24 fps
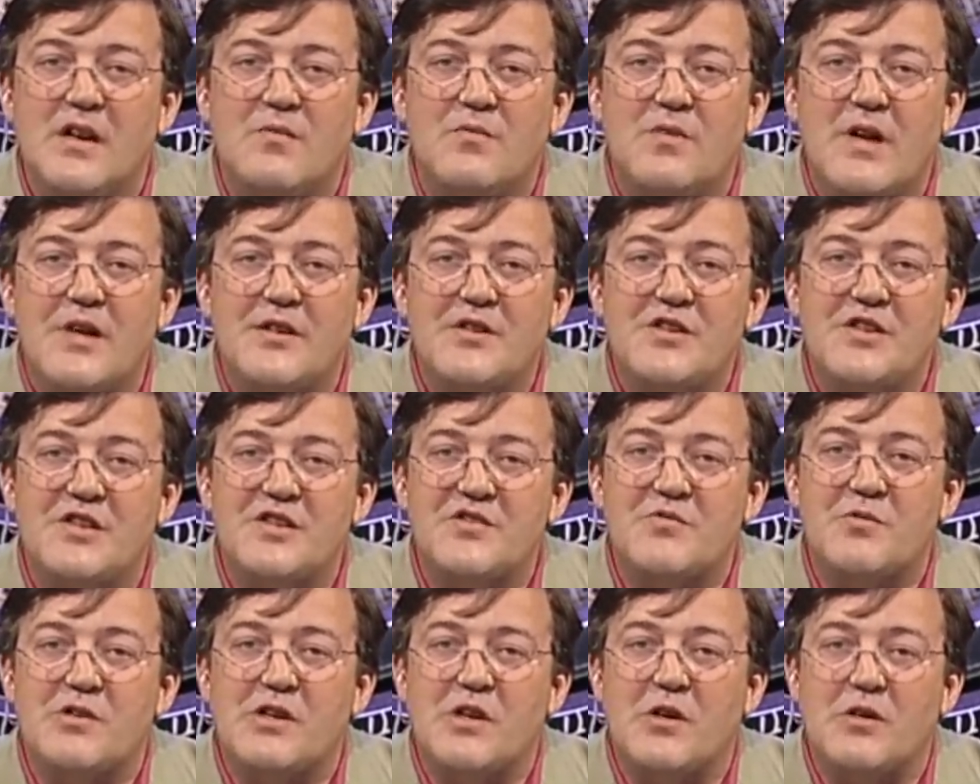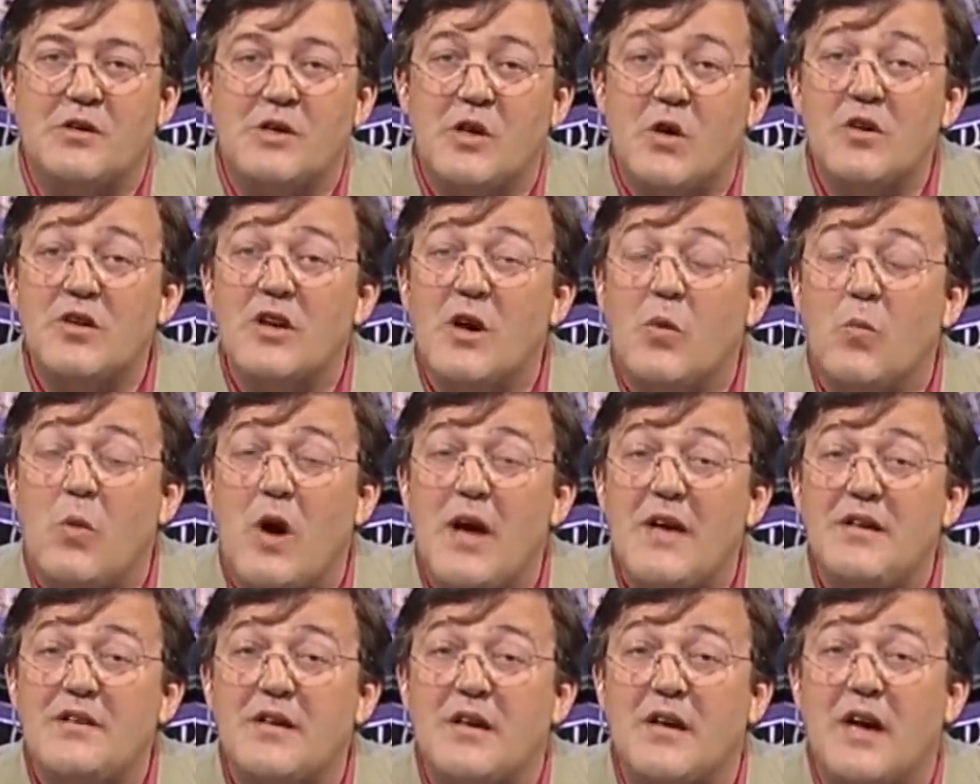Radishes were a lot longer,
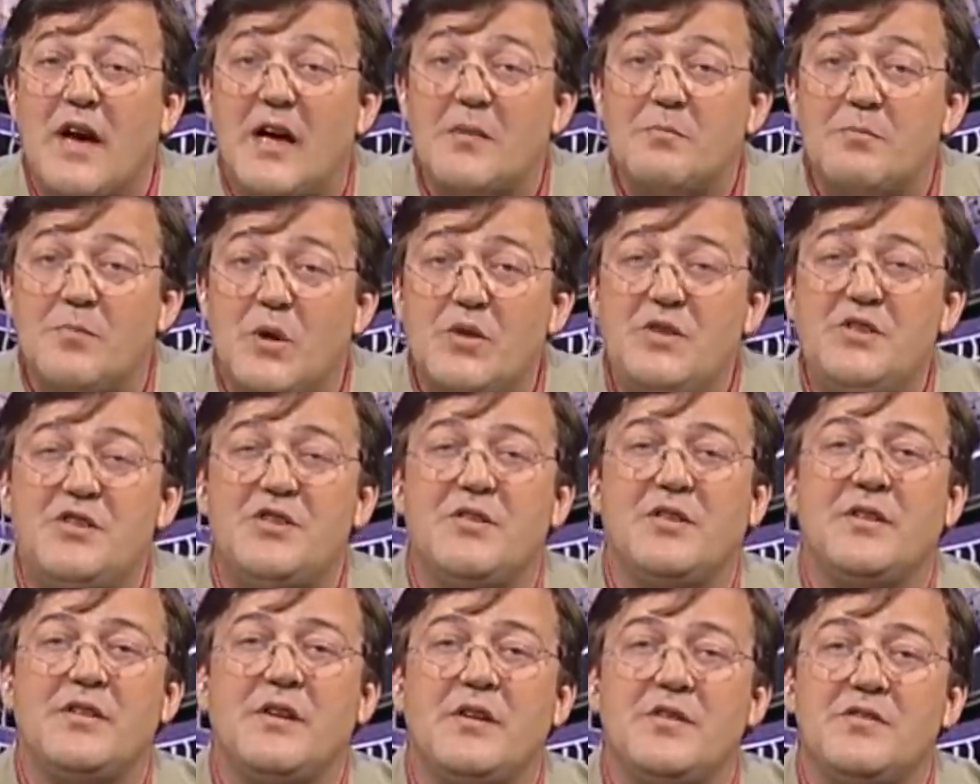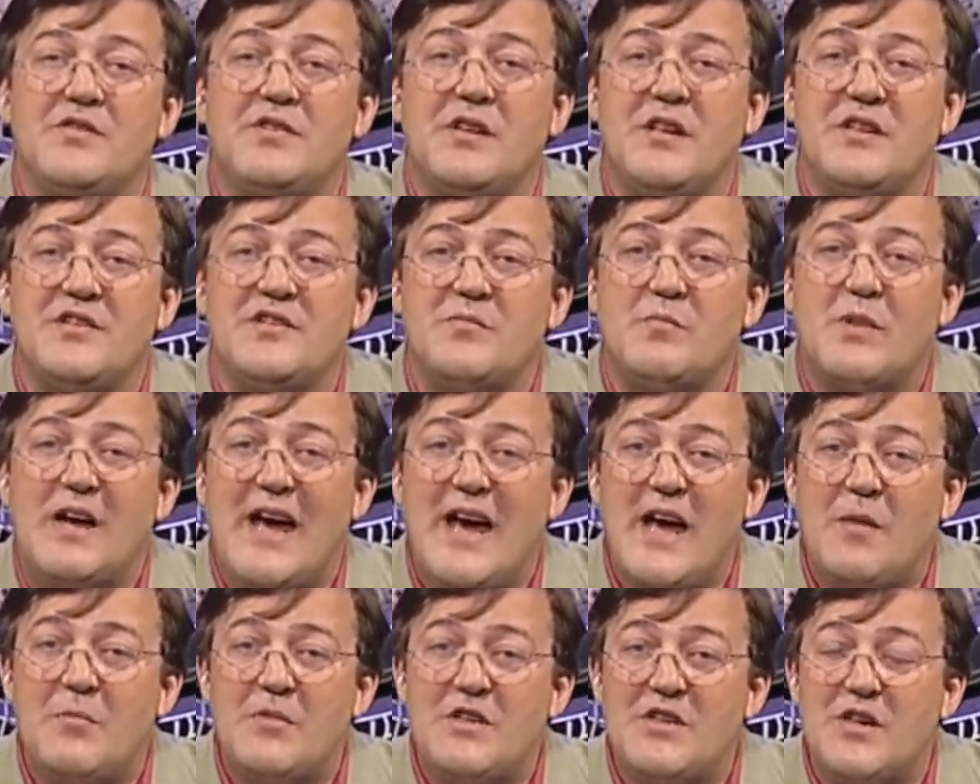wider and pointier in those days and were
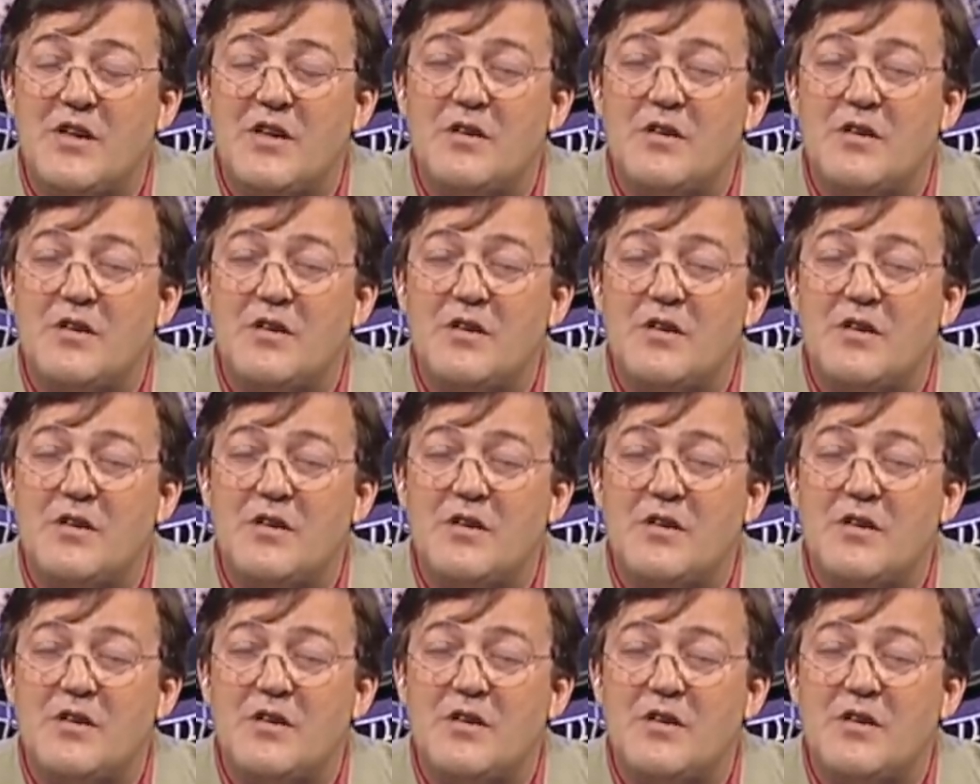hammered